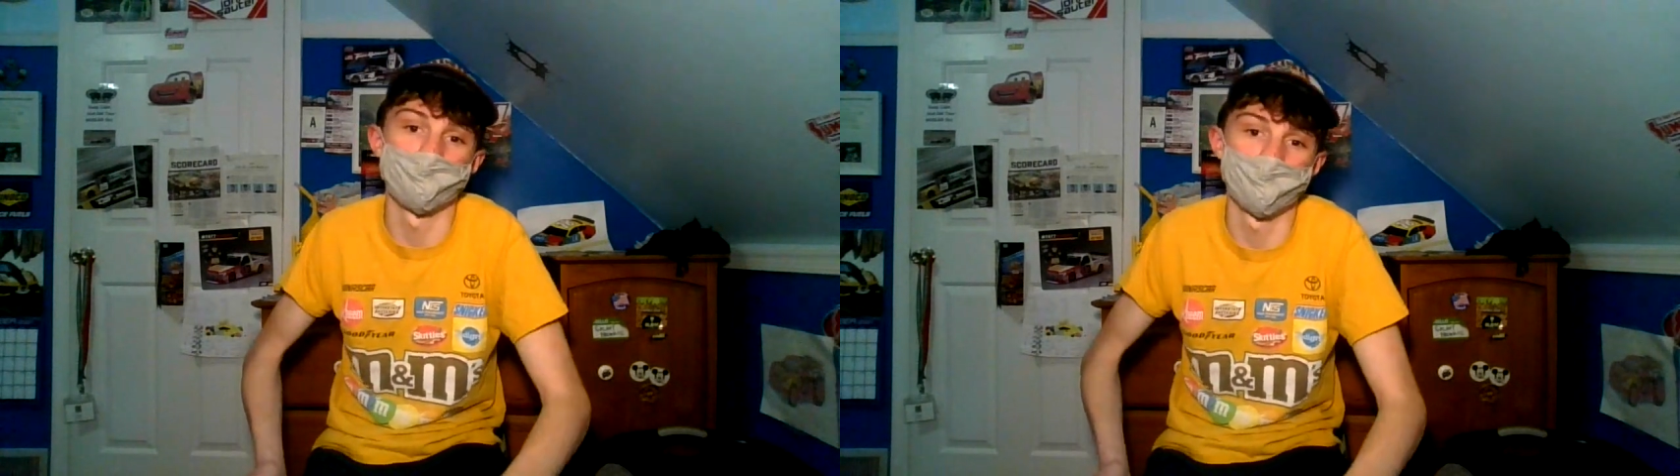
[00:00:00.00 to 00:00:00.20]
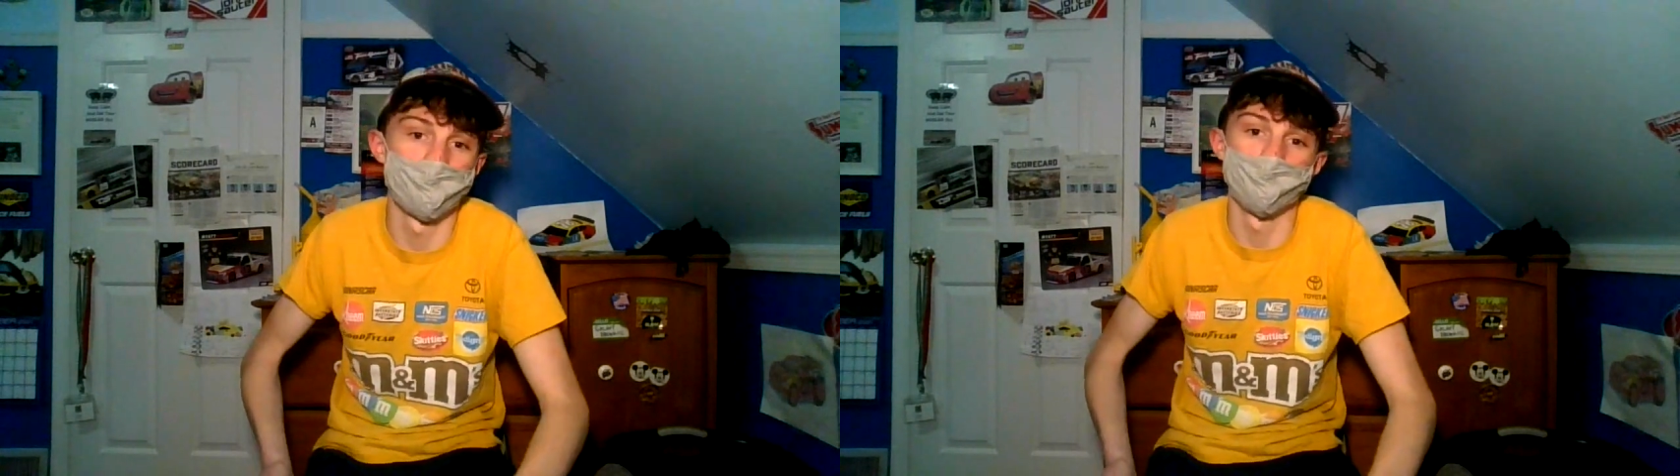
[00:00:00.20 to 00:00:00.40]

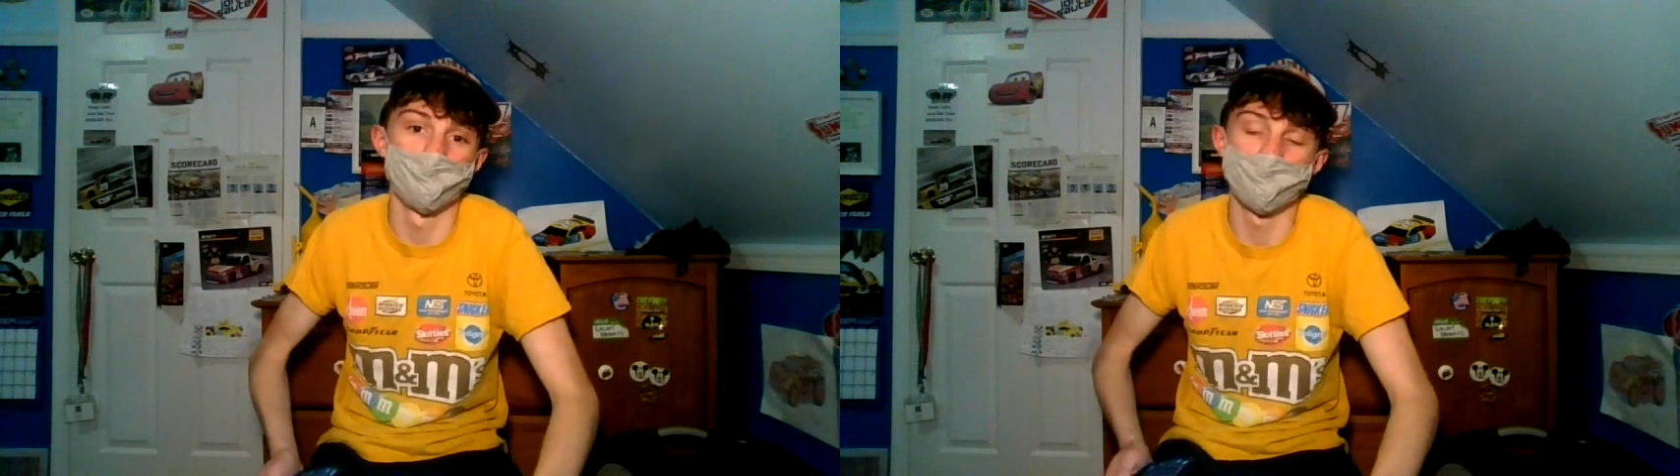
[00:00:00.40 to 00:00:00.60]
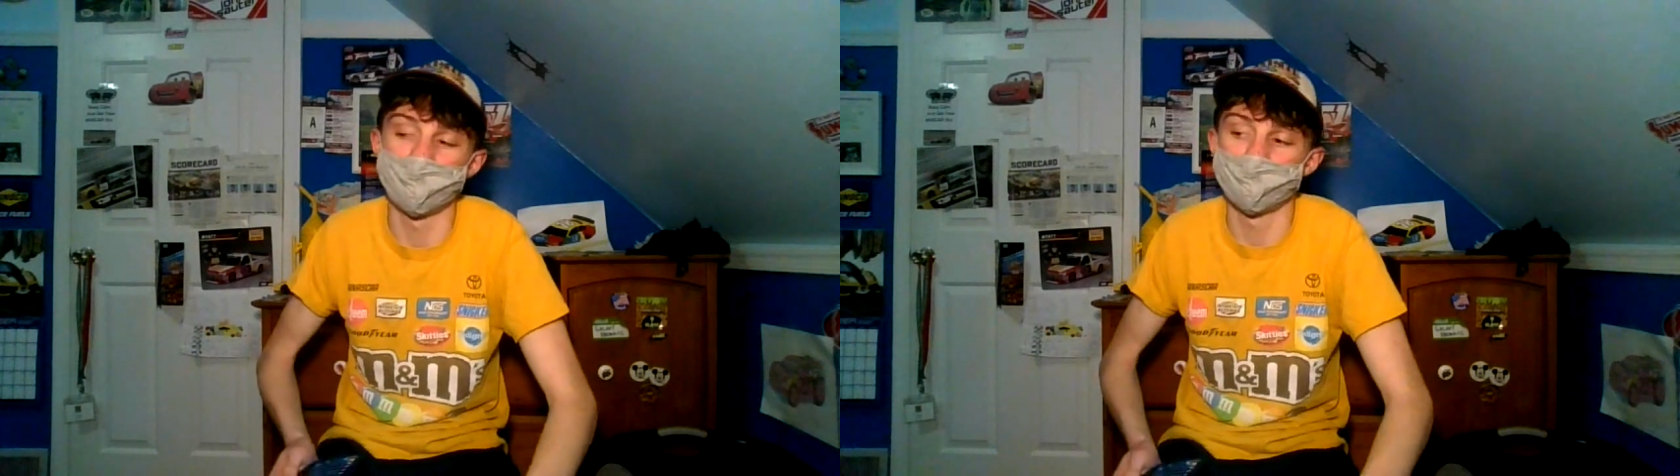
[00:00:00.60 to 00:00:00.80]
on random
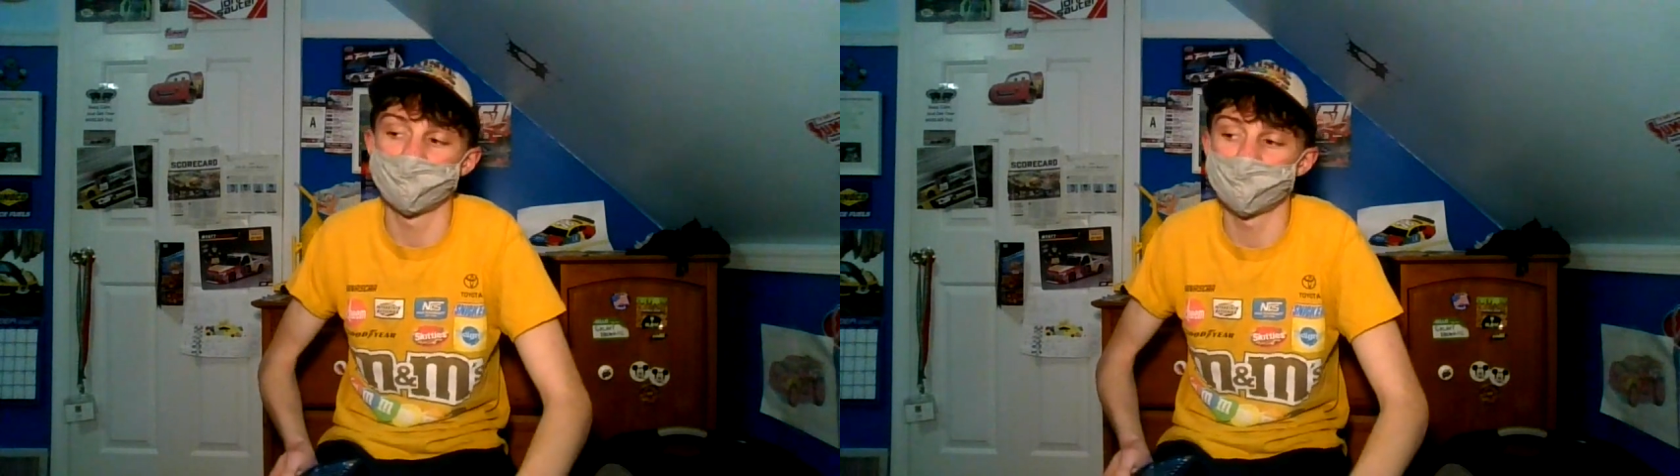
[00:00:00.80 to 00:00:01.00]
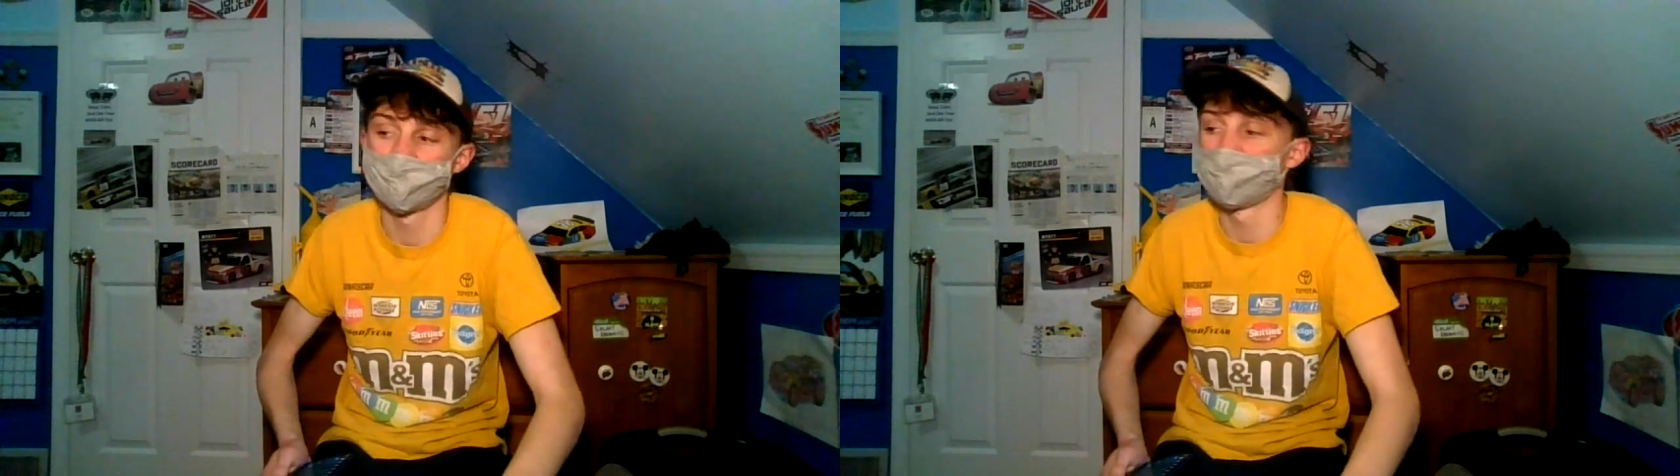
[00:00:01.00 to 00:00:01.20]

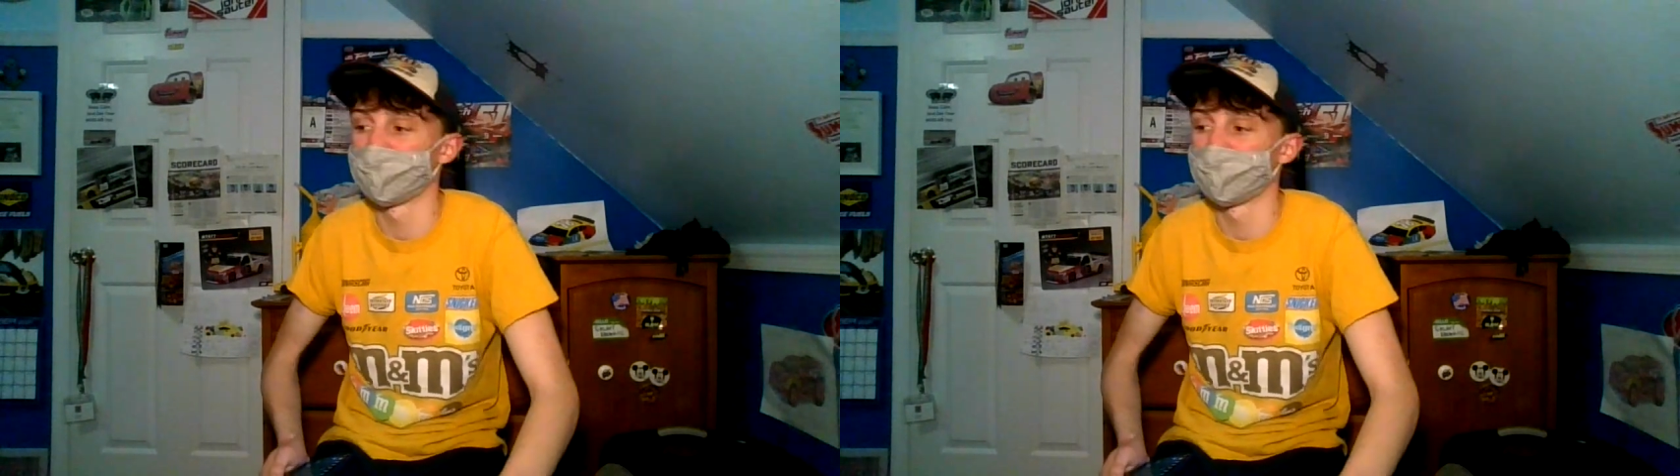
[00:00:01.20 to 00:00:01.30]
weekends,